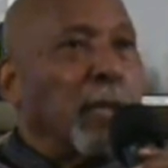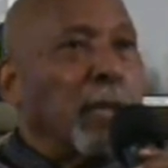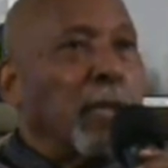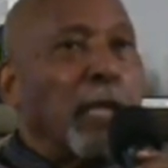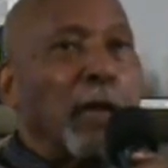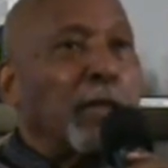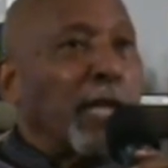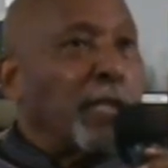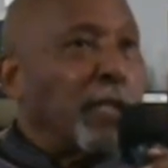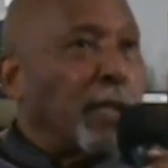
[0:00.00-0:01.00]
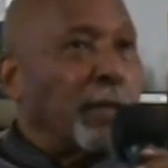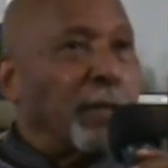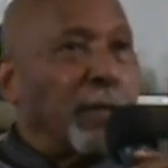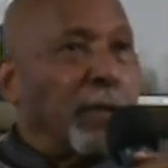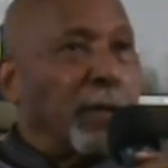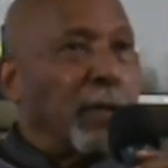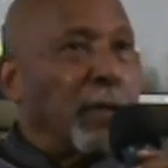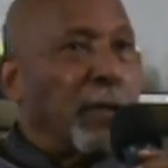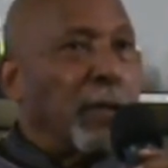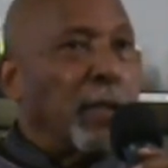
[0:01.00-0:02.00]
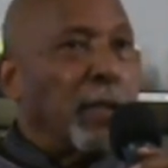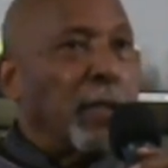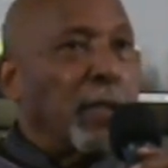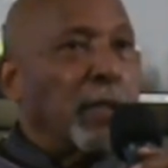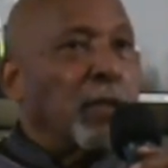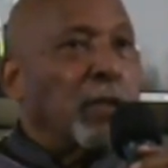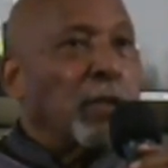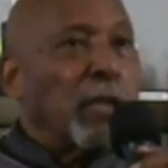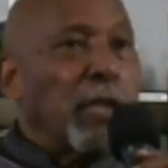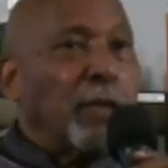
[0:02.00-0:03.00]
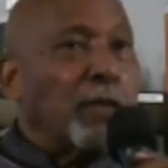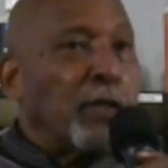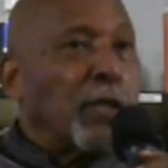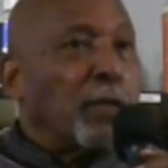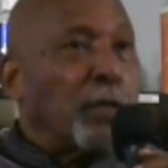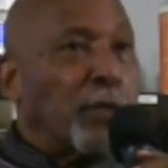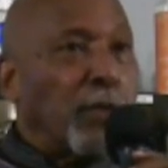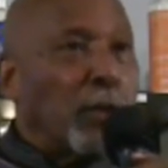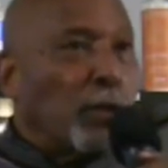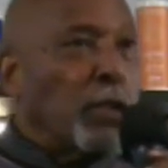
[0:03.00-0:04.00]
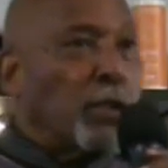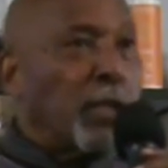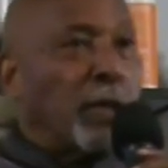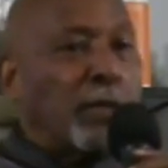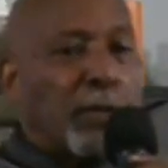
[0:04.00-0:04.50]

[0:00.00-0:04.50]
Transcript: Love thyself. You can only love yourself if you know yourself.